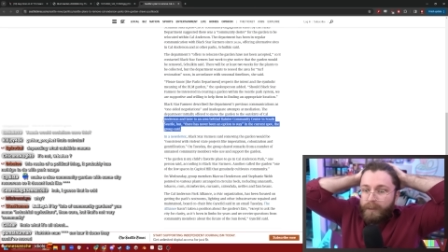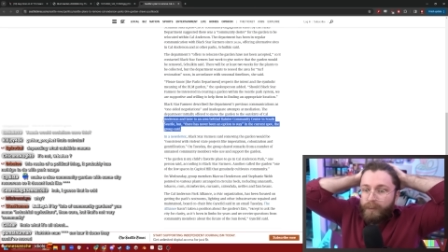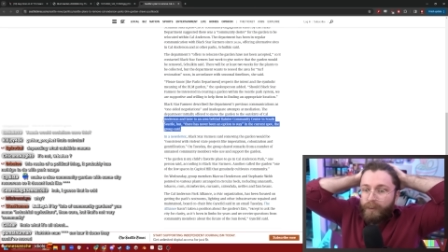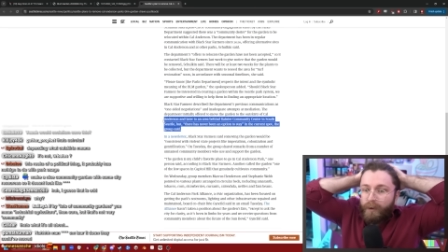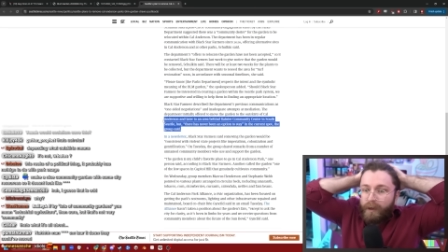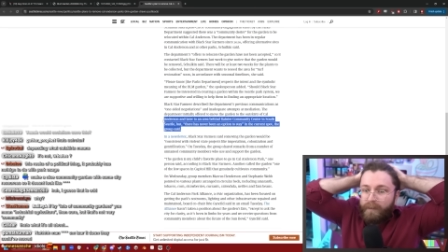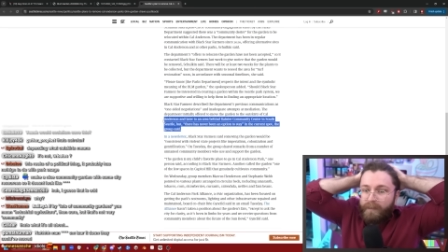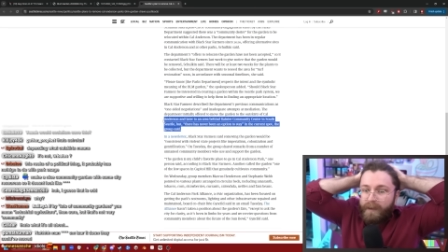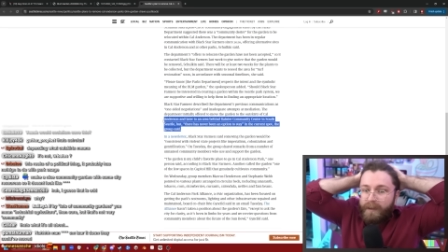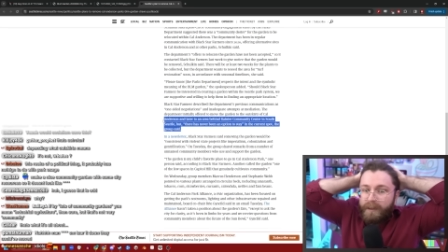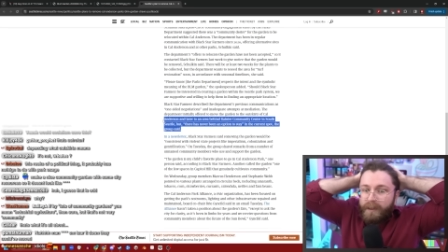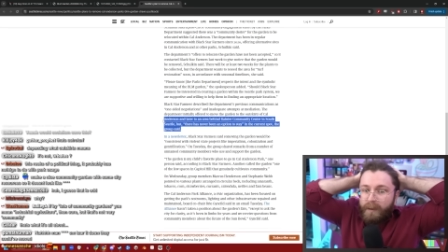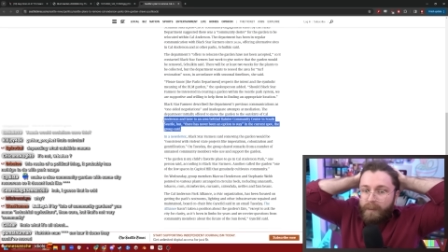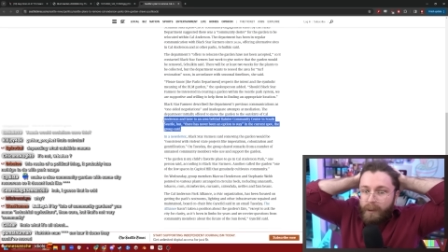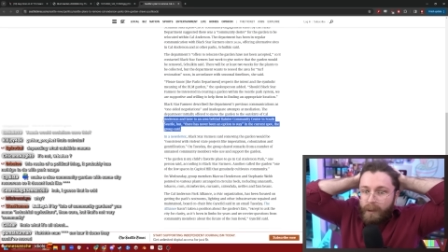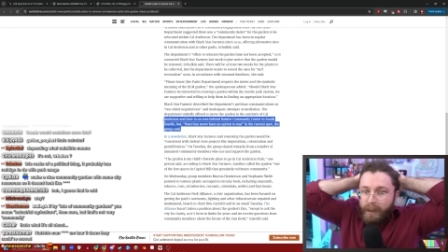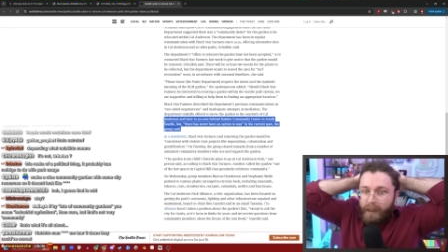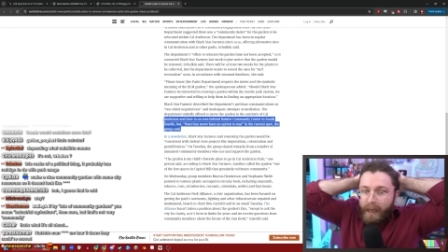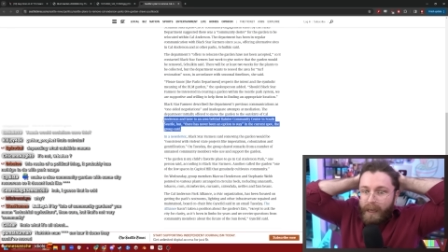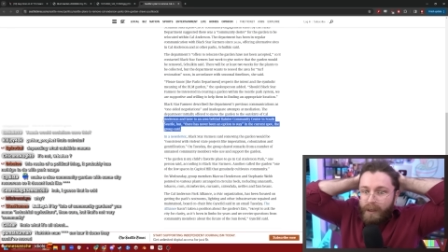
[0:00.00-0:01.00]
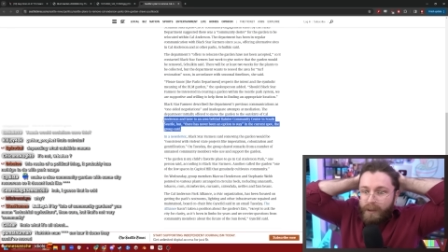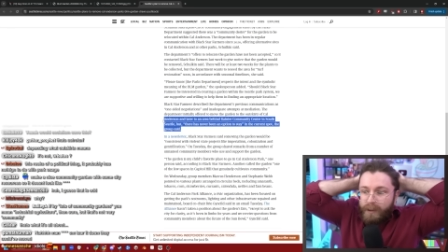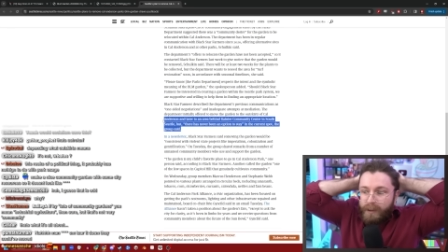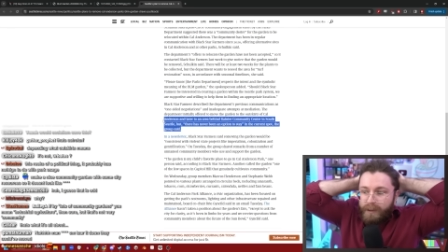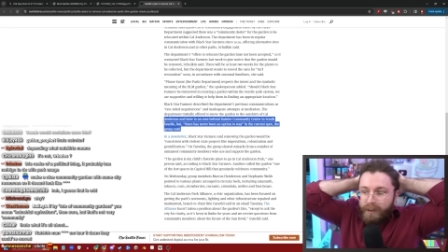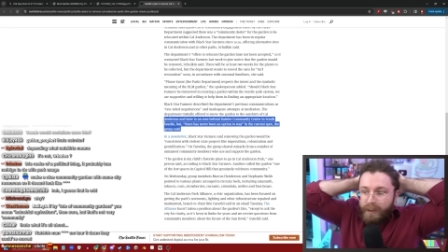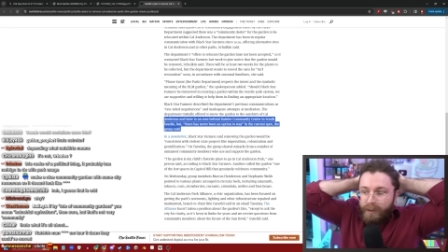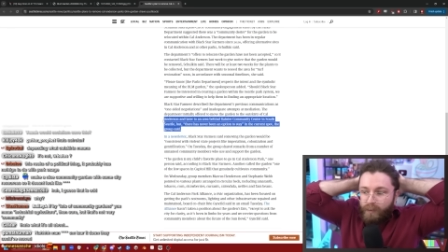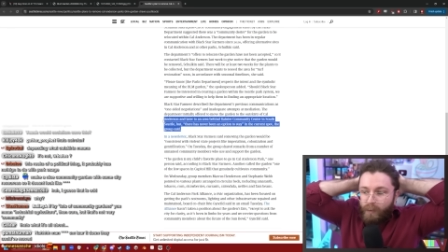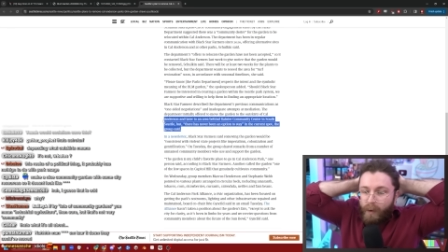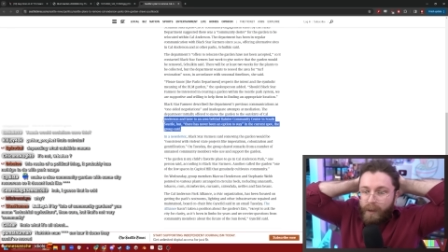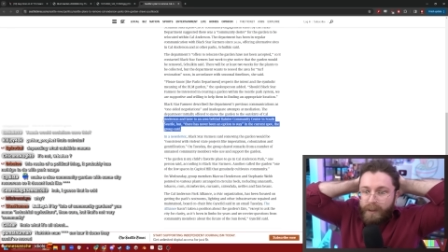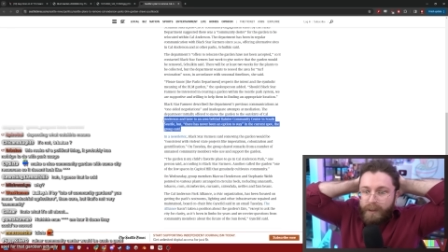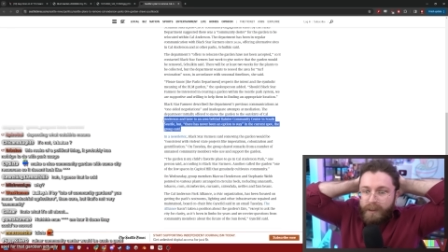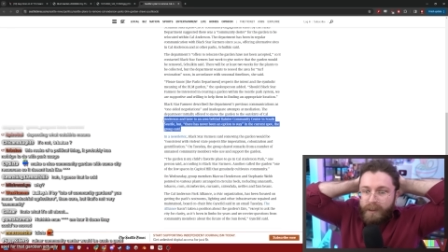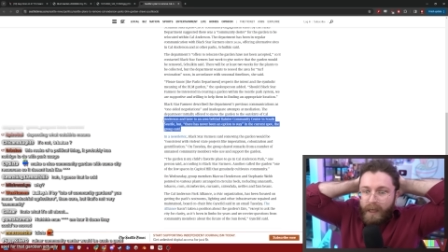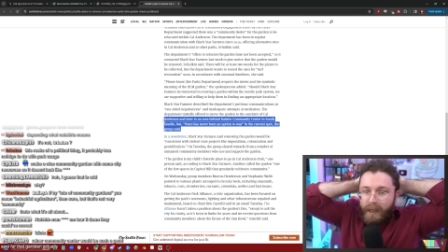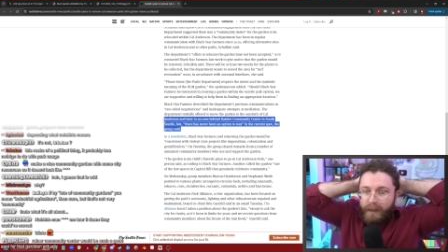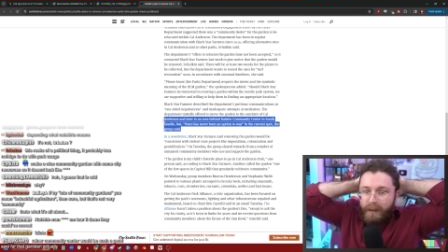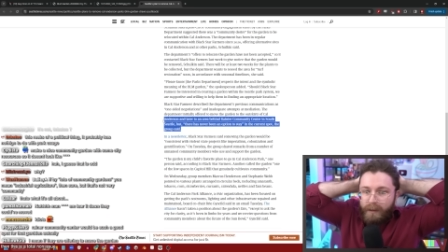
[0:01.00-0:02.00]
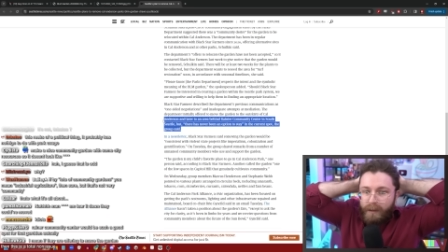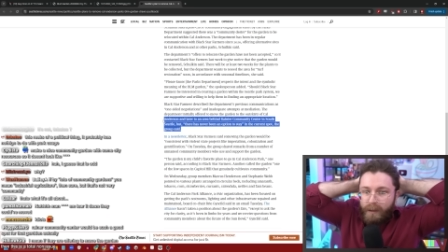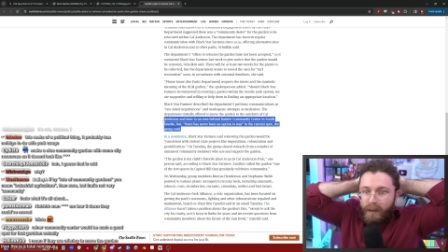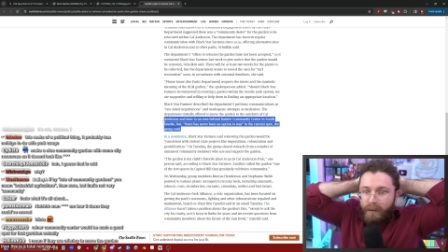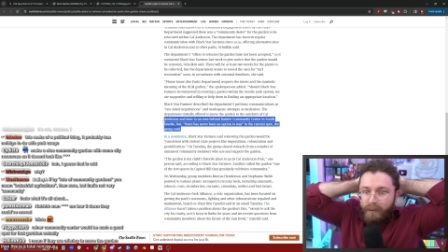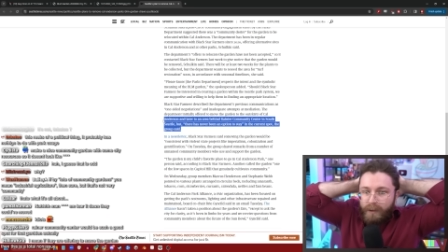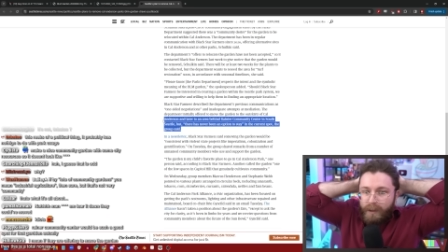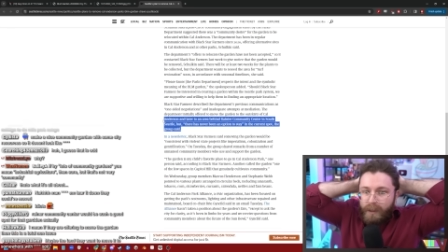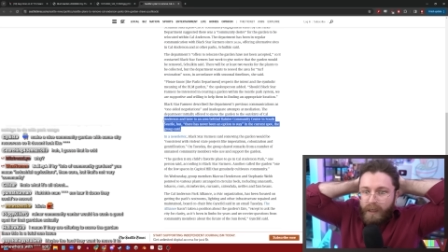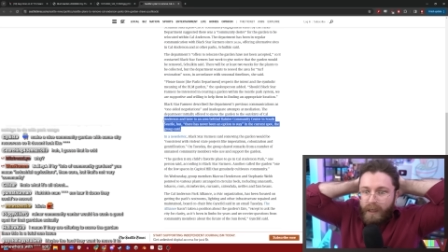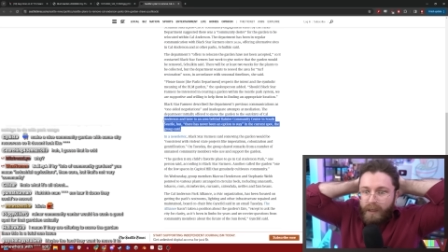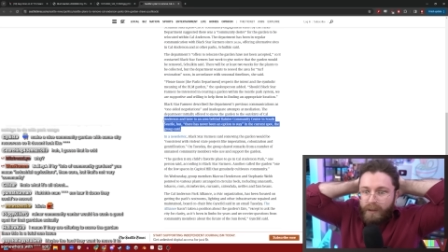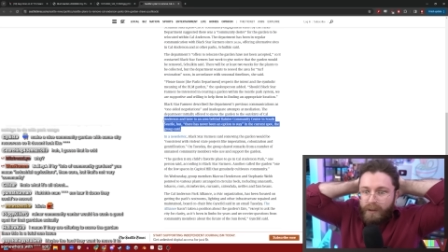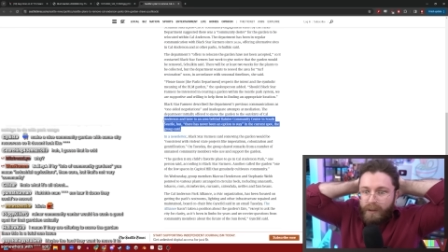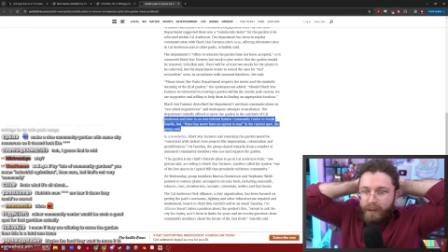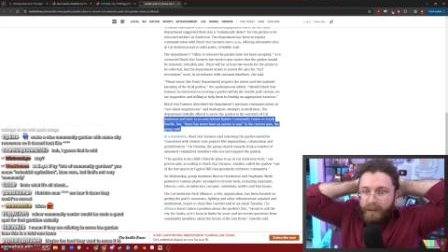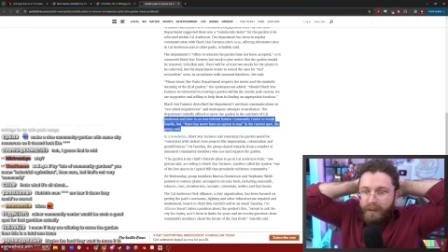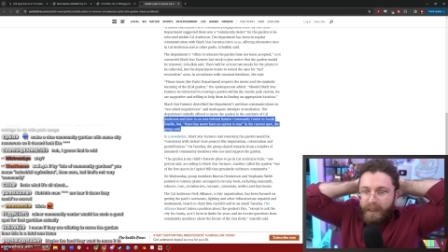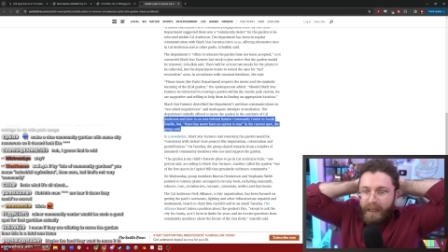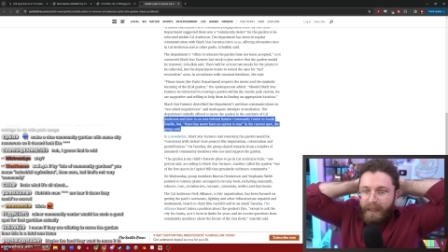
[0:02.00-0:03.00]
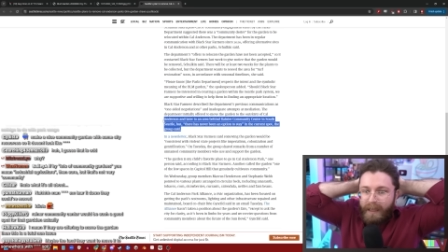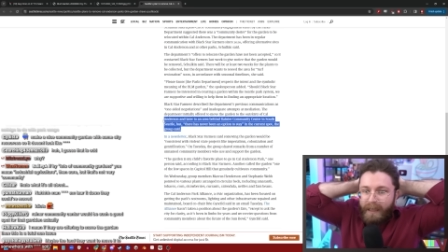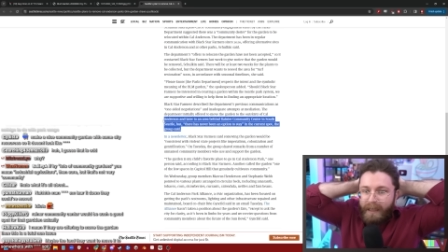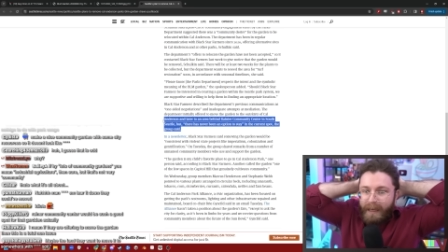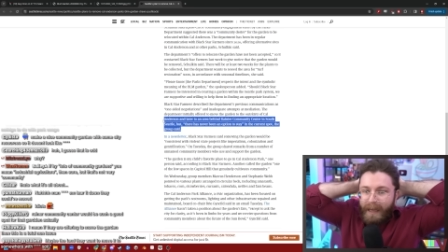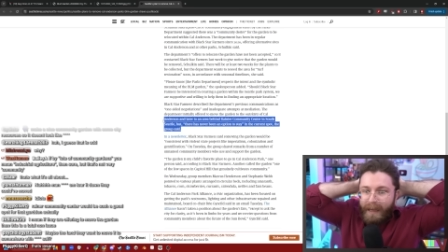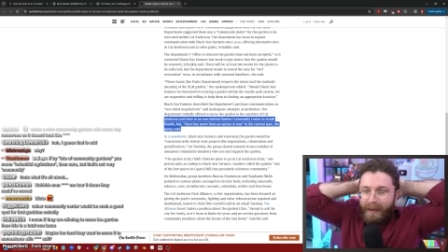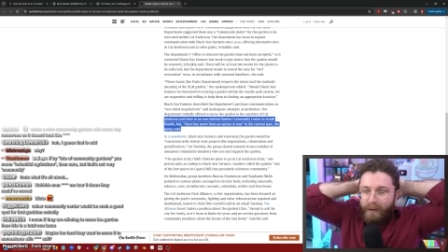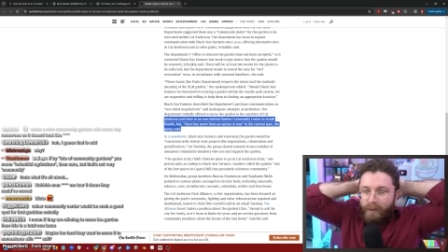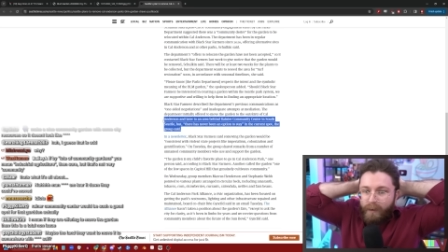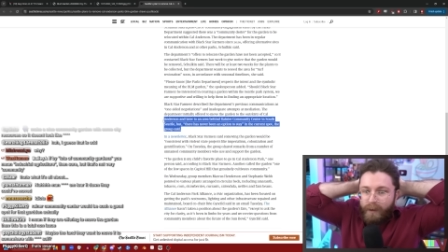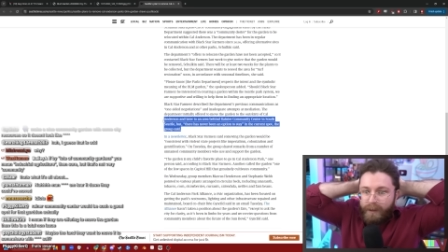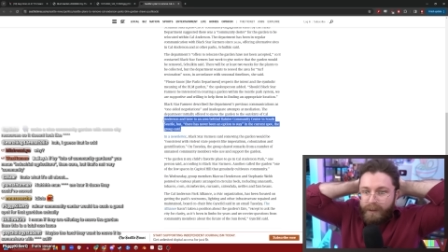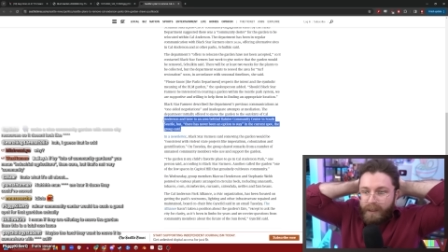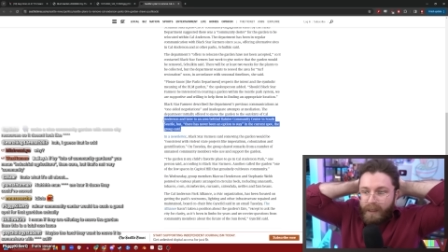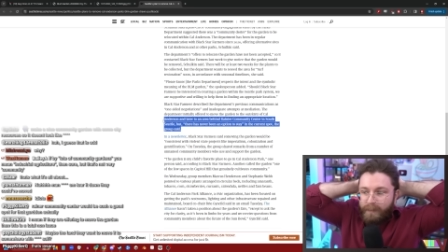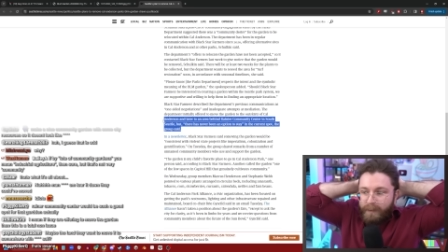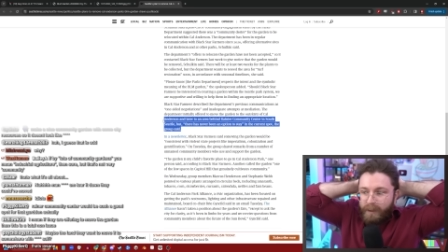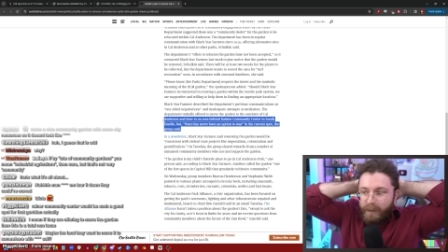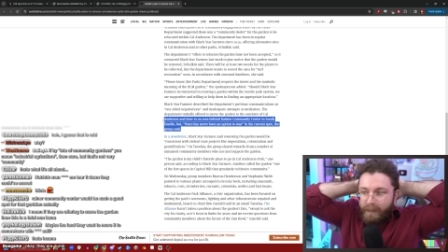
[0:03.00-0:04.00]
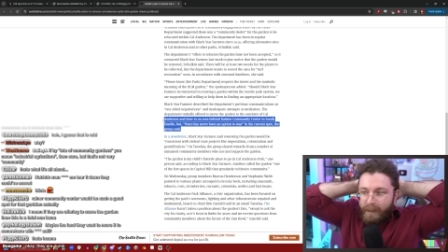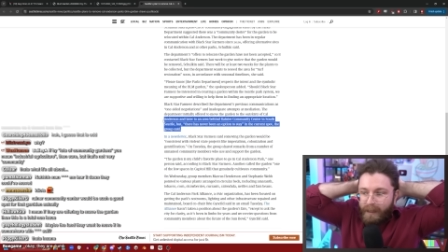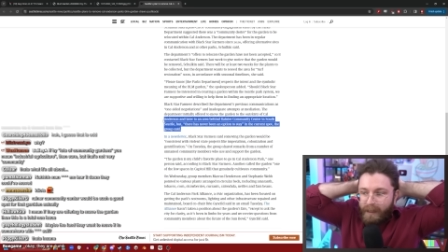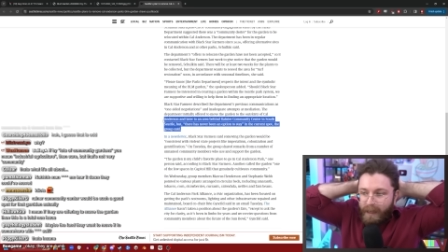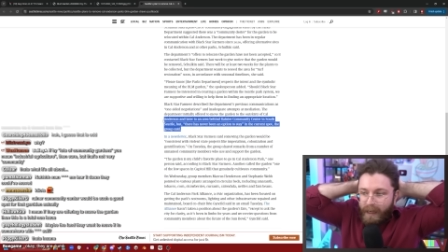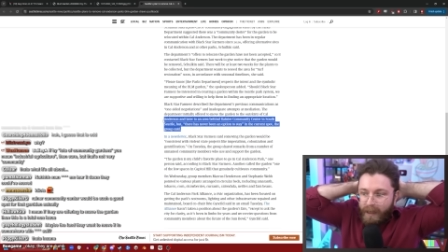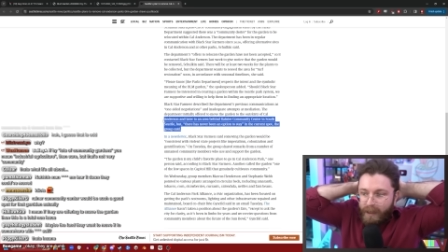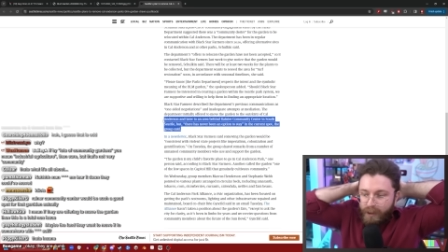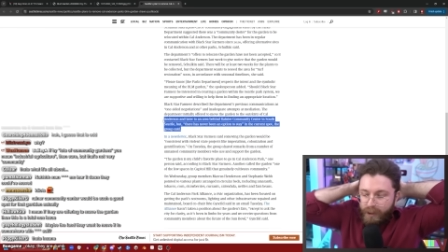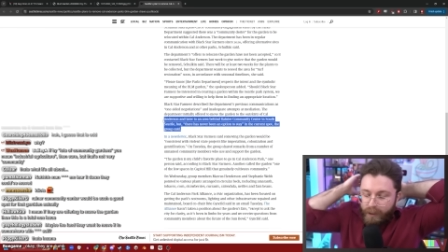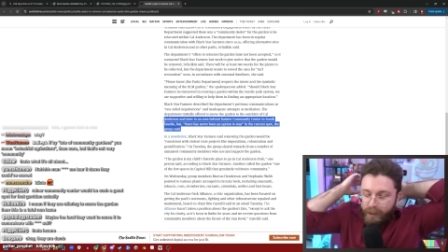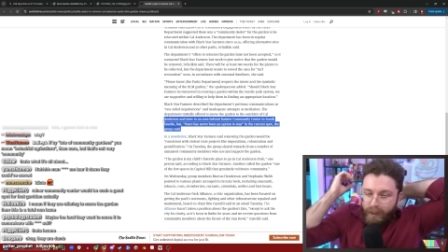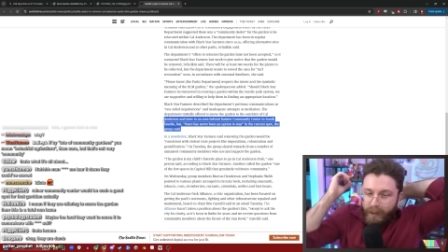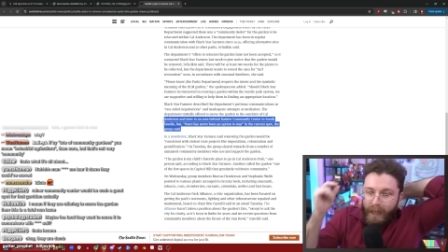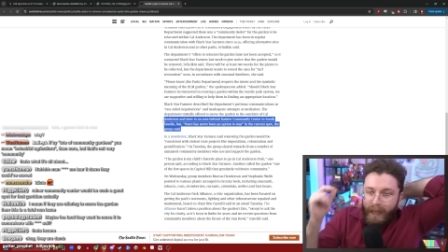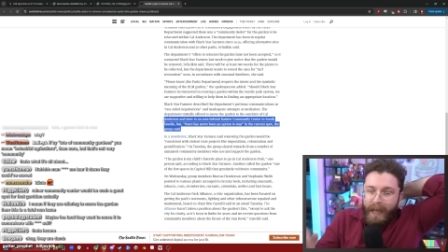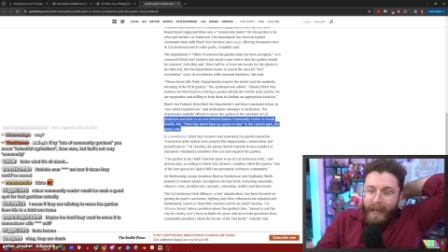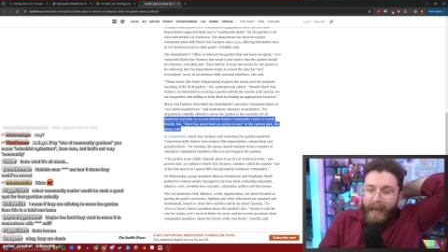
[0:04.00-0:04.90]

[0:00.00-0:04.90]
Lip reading: previous communications as one-sided negotiations and inadequate attempts at mediation.